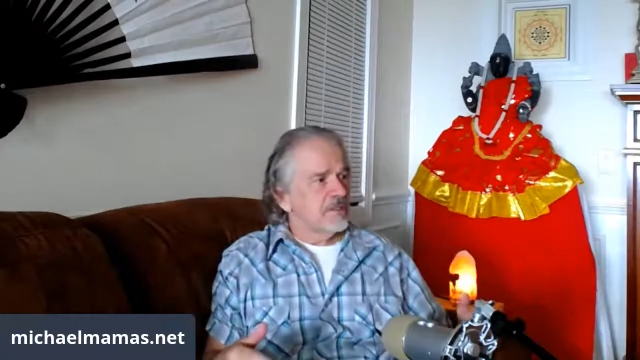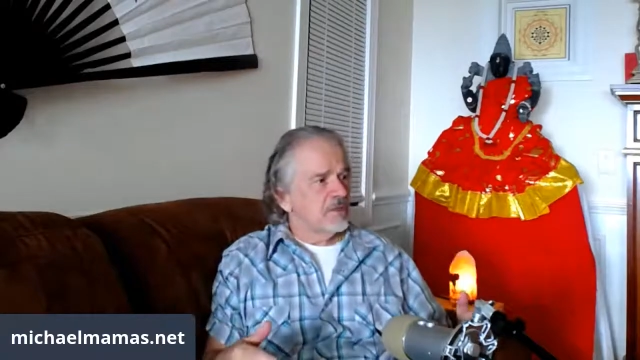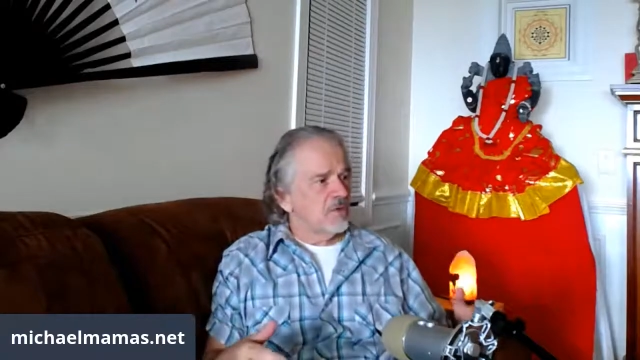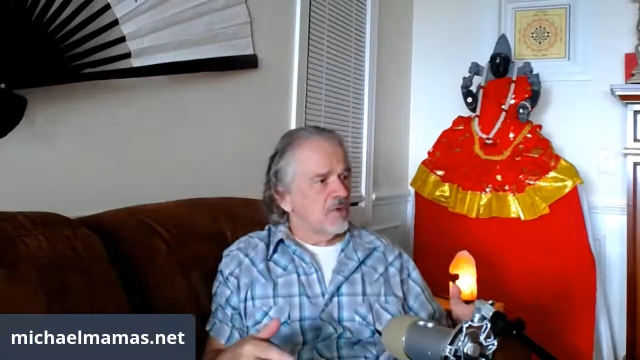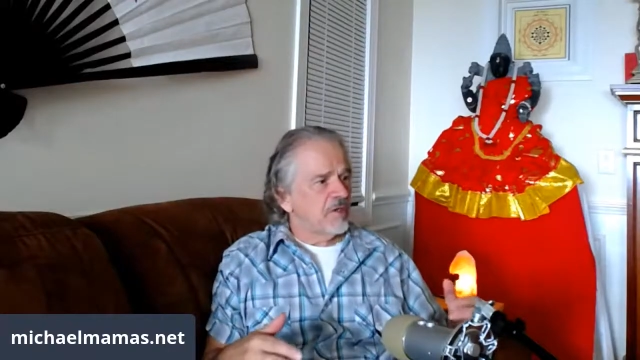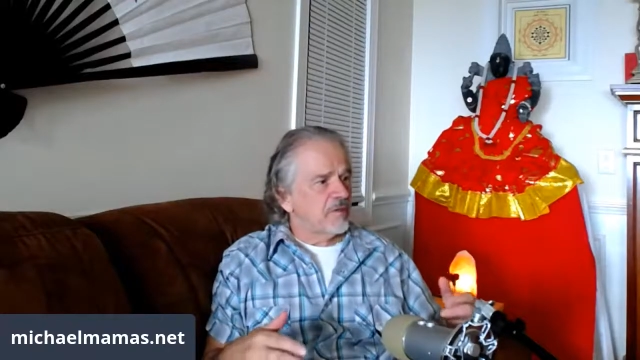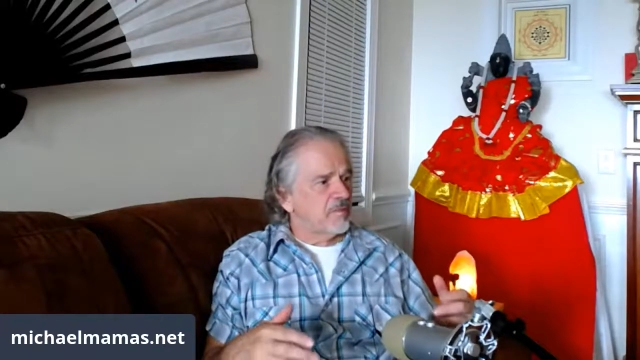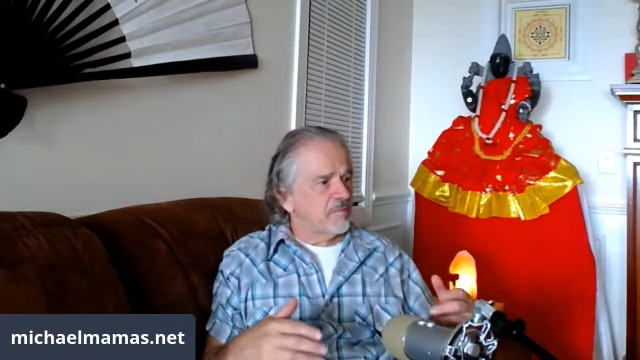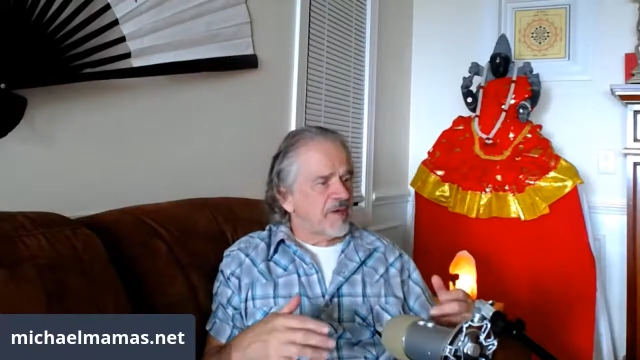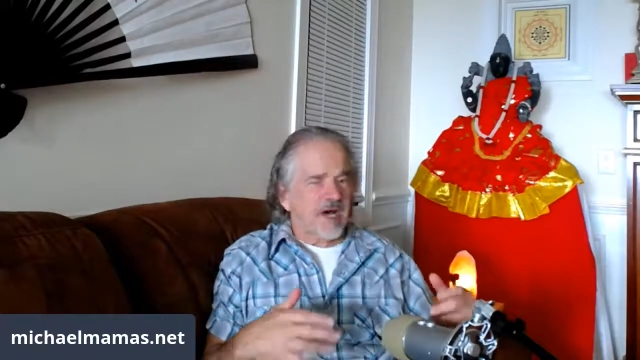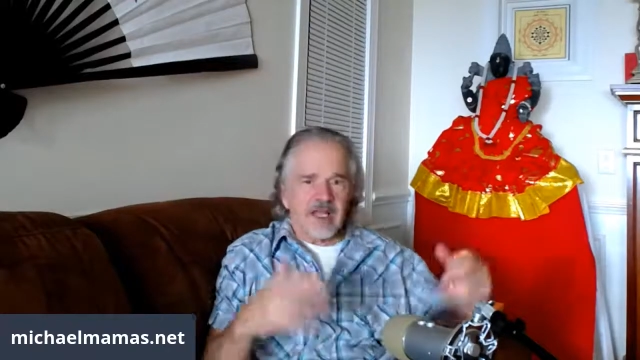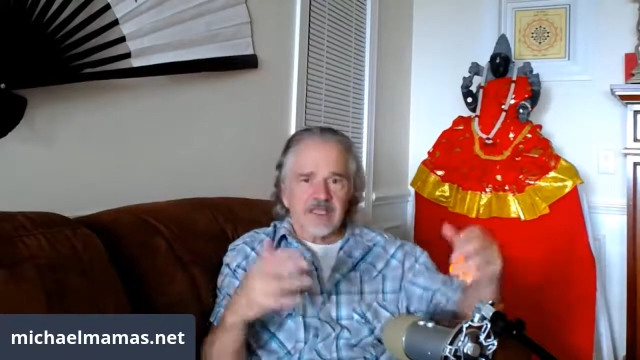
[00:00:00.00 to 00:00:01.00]
what
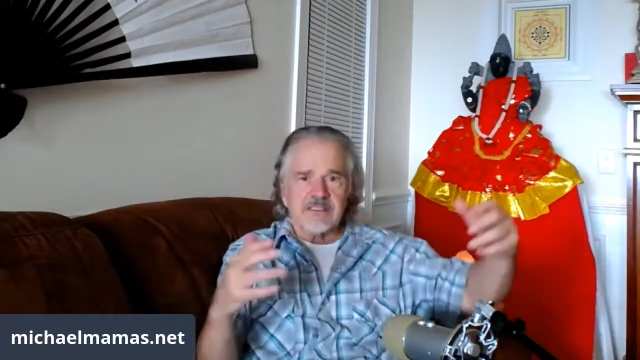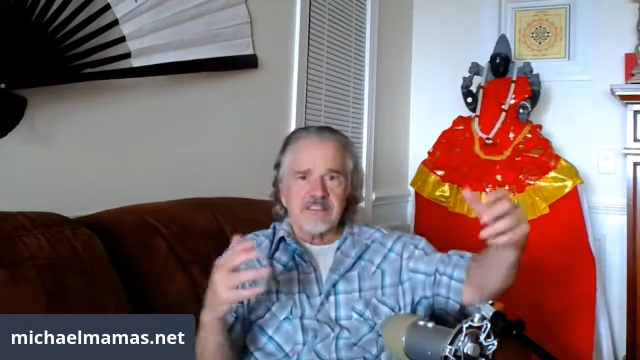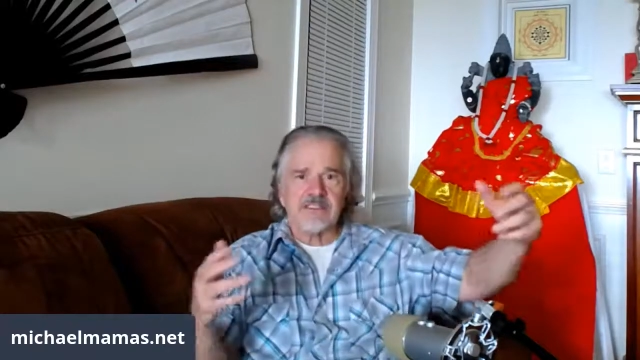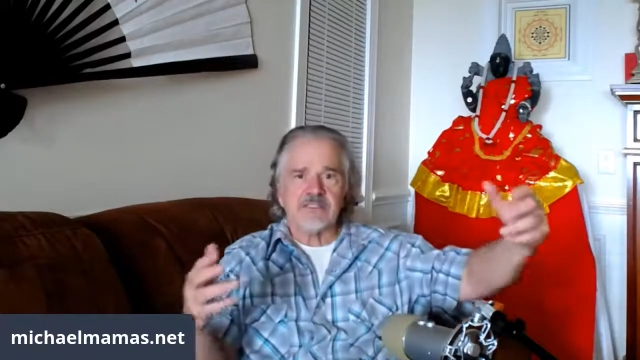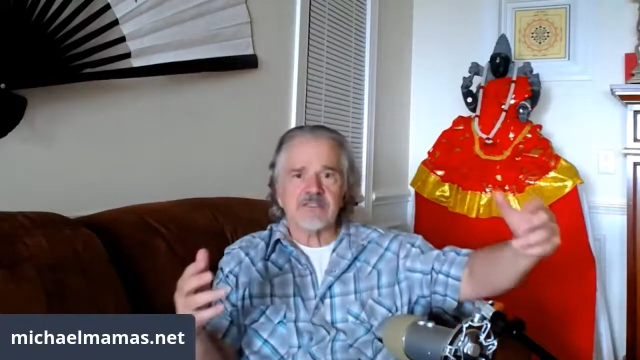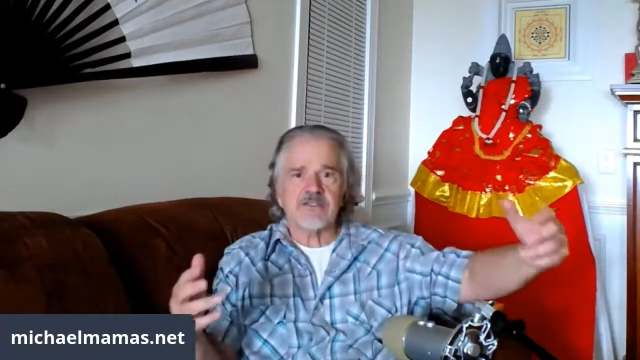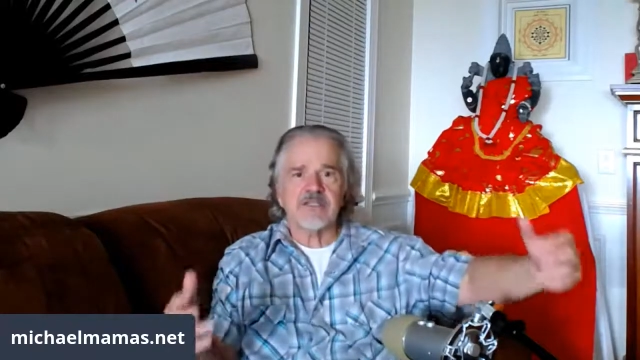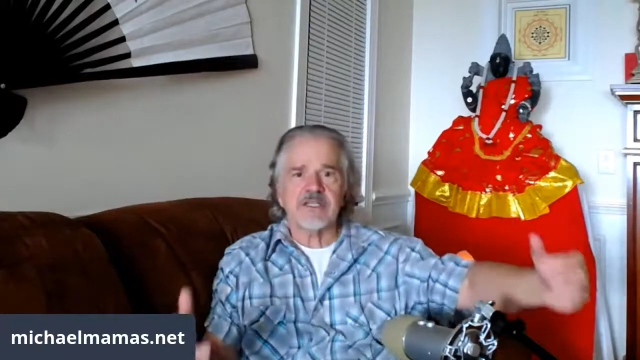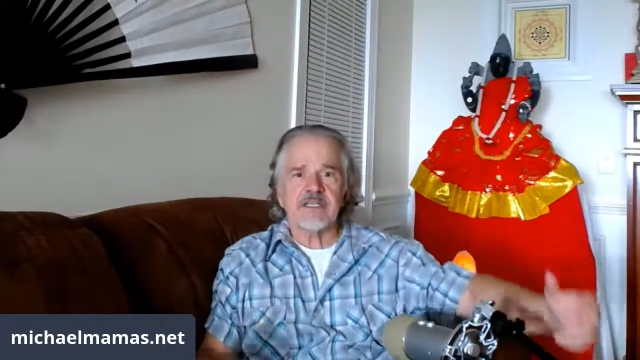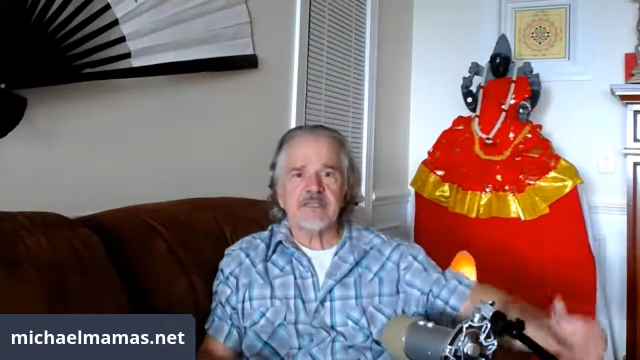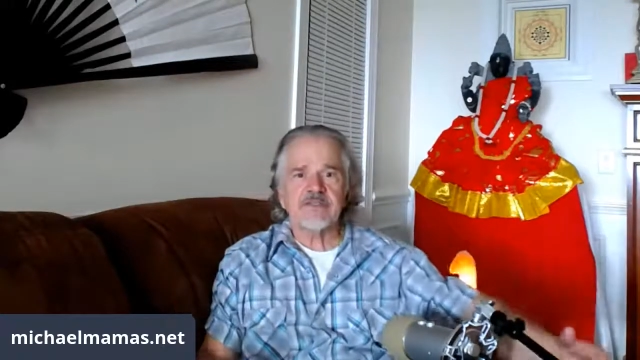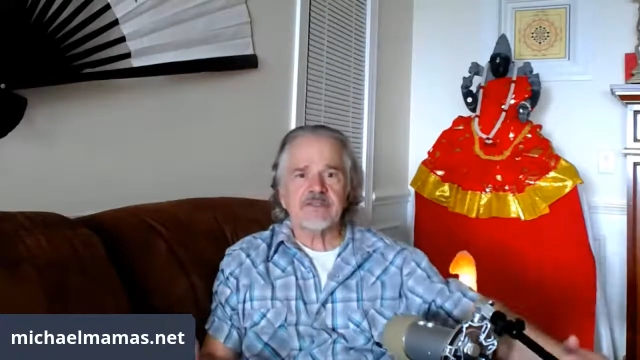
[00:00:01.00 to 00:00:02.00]
policies are
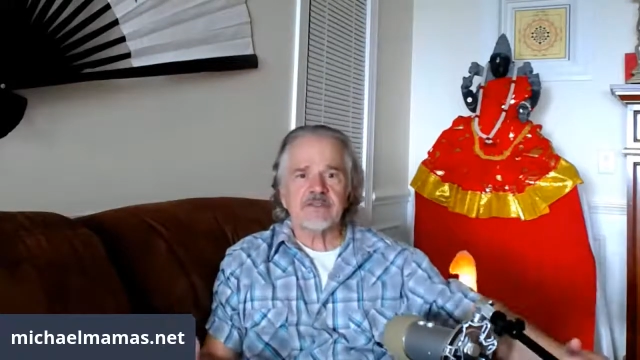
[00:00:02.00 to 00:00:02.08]
adhered